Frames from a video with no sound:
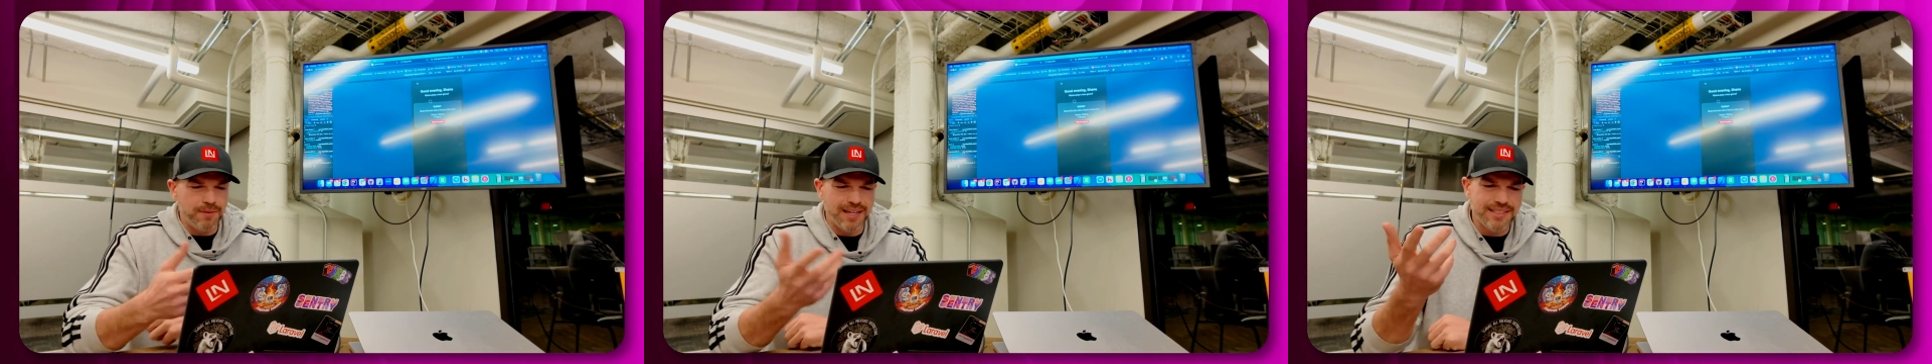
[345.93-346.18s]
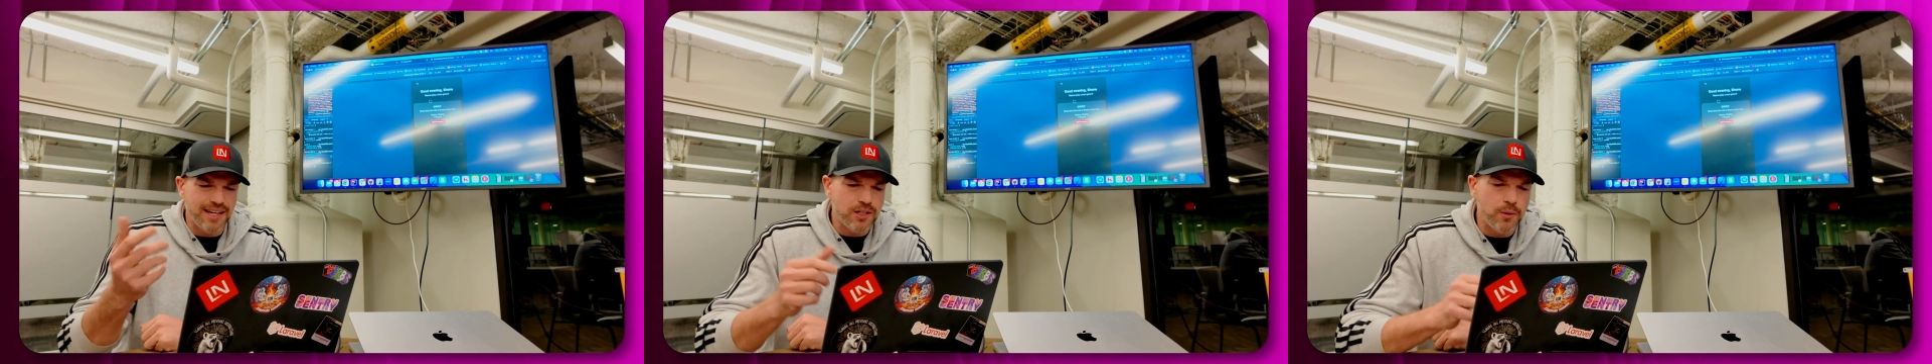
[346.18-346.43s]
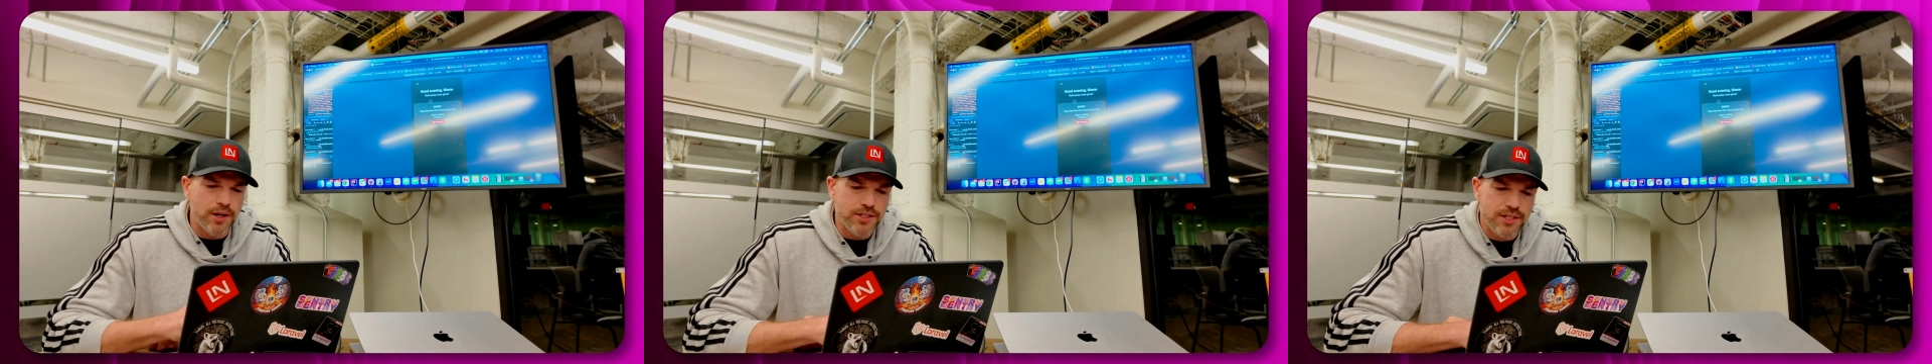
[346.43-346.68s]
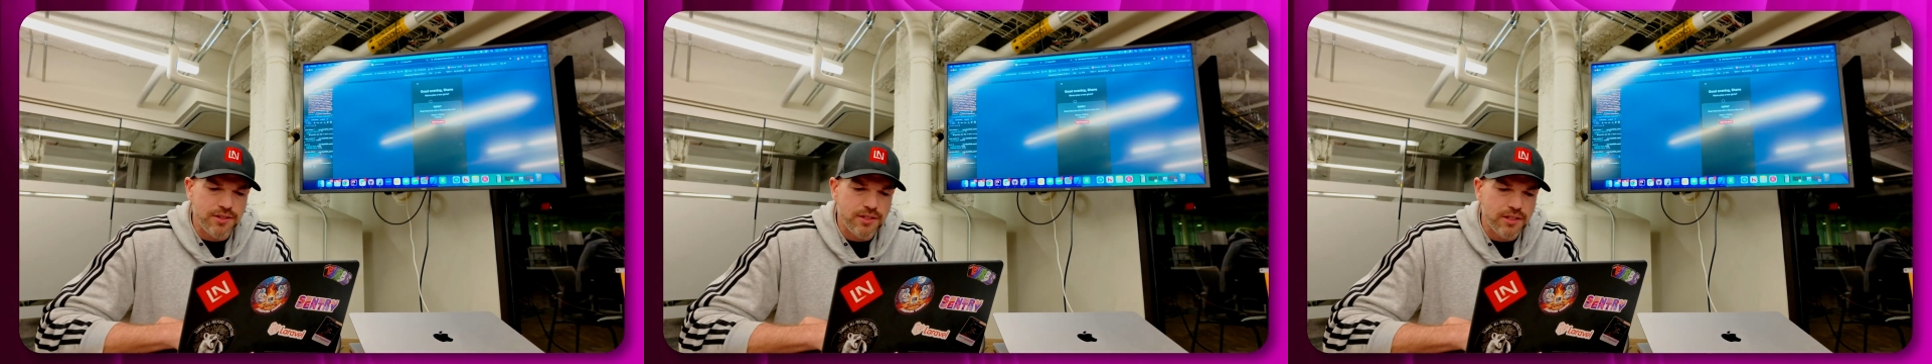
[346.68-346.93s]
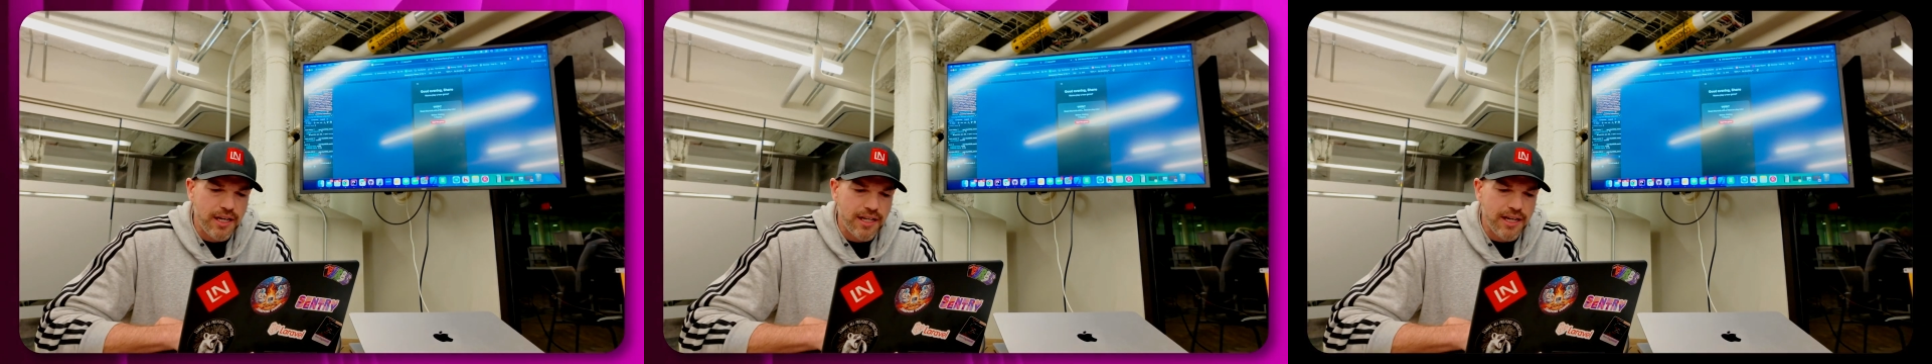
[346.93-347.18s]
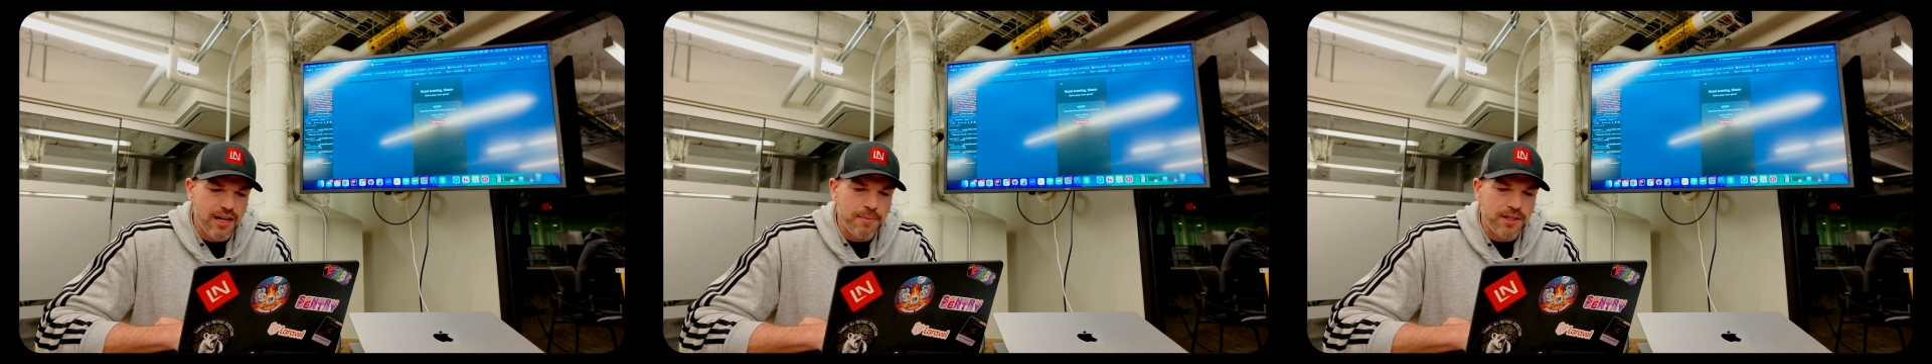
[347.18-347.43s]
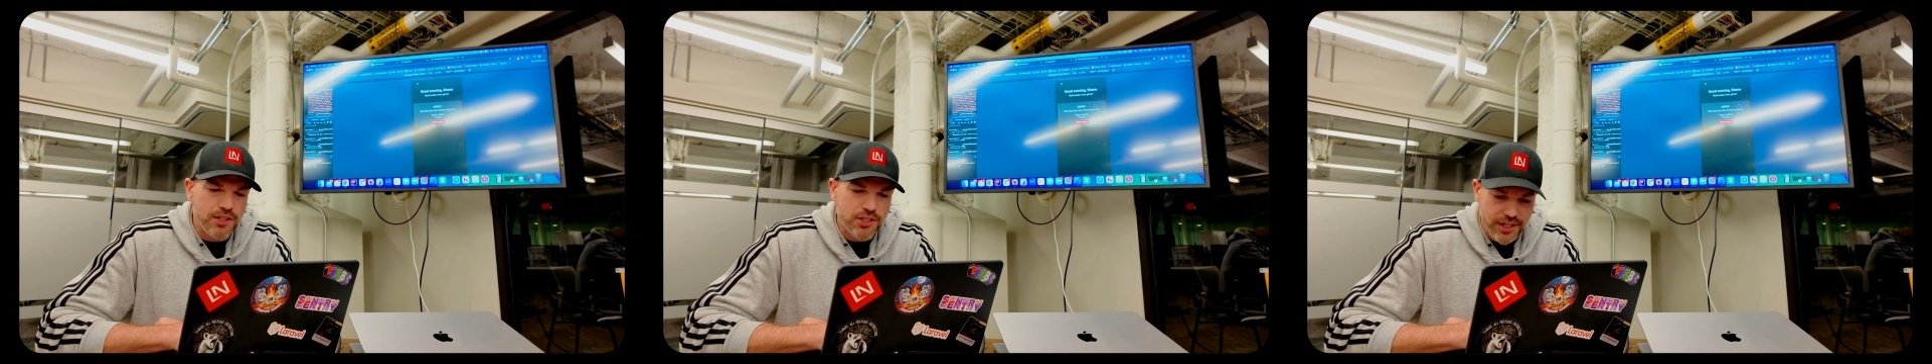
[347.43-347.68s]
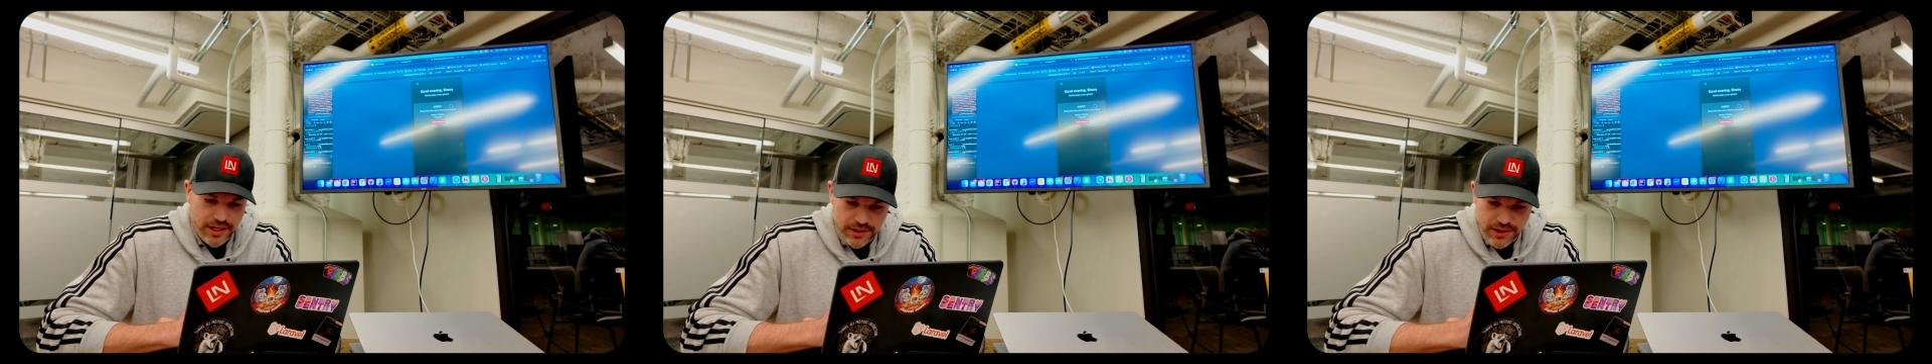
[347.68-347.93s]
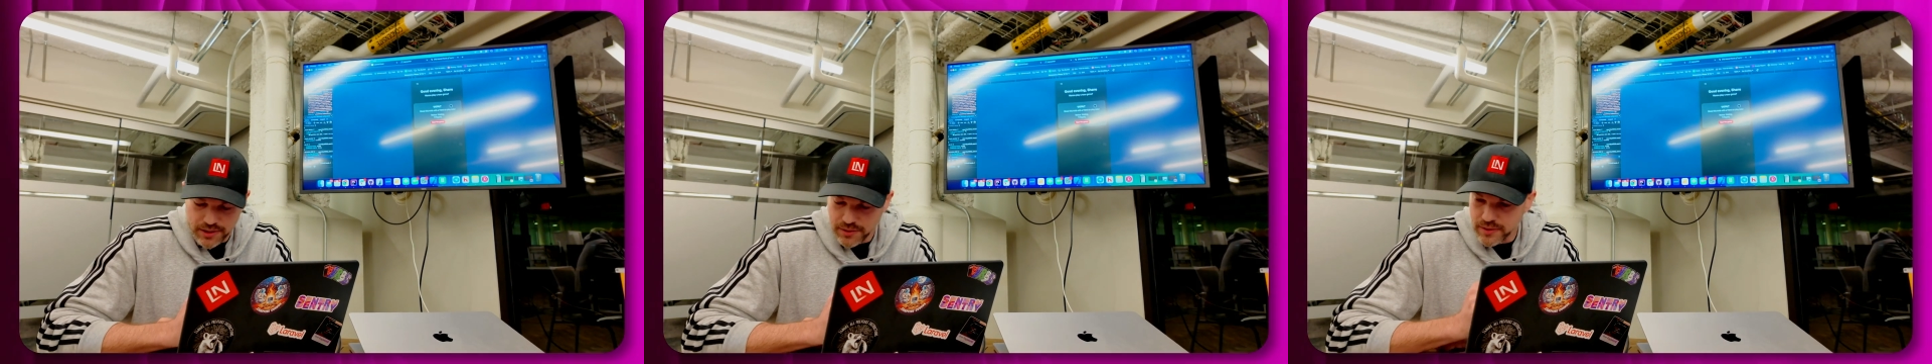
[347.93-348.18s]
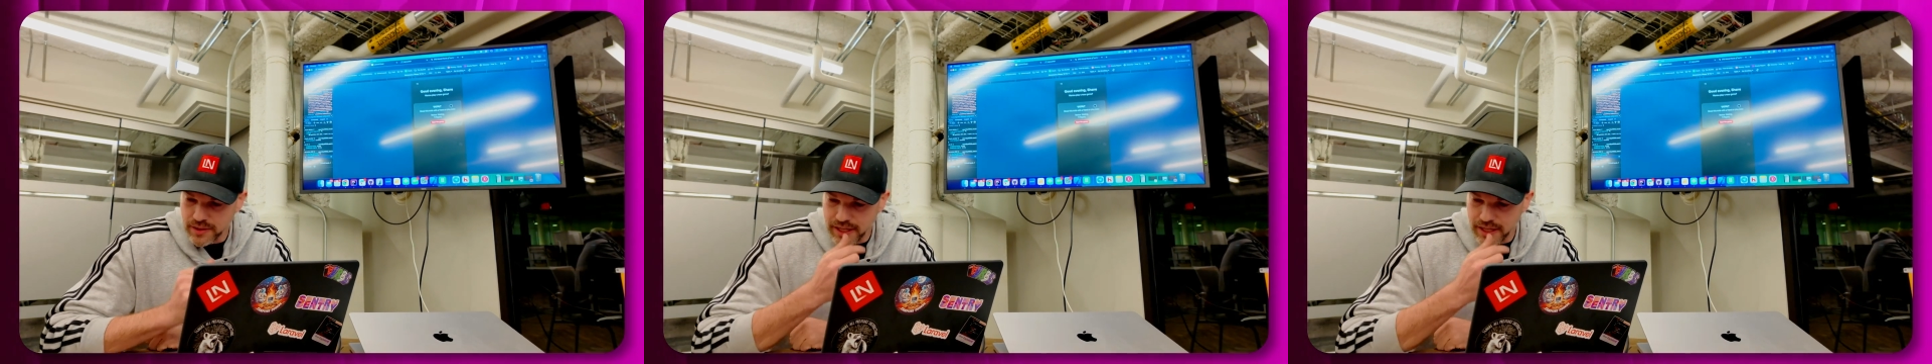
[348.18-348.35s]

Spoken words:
like 10 questions and gave me the share code.